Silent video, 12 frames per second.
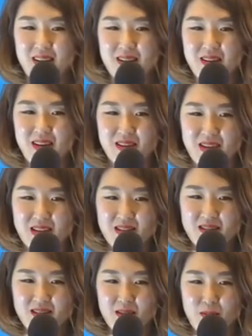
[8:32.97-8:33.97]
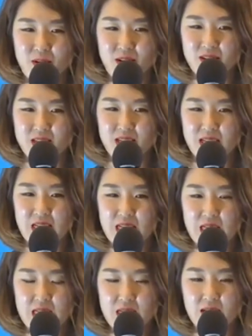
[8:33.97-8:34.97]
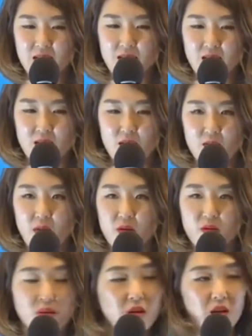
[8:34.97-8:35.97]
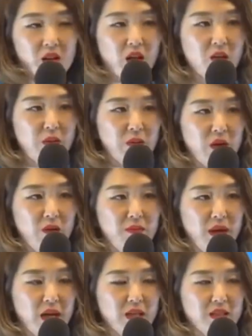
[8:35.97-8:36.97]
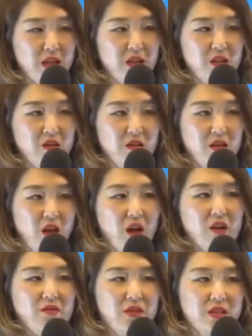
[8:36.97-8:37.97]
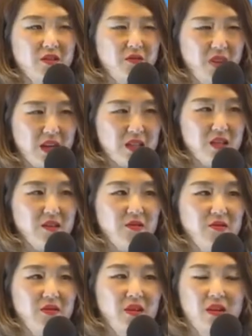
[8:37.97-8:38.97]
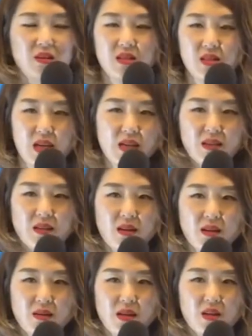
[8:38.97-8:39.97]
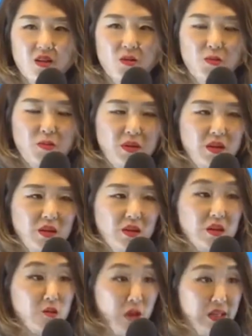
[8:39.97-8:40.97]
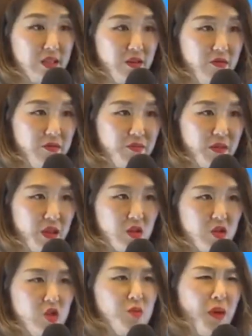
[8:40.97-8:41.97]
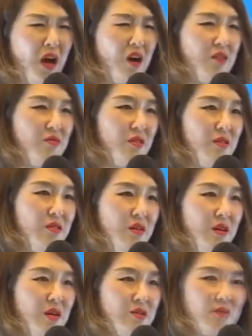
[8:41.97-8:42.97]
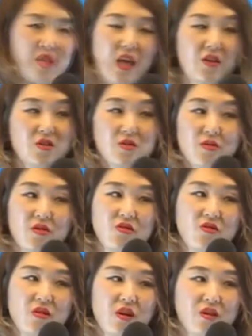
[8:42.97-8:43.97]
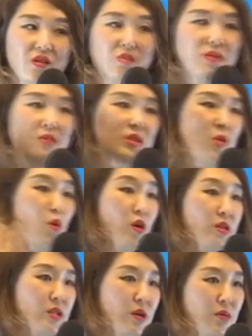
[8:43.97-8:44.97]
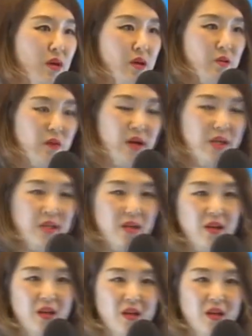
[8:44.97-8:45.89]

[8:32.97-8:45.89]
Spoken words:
Okay, that's the part. But a lot of people come back and say, a lot of these effective sets that could be aggressive, too powerful, you can't use for too long. Sometimes it works up, right?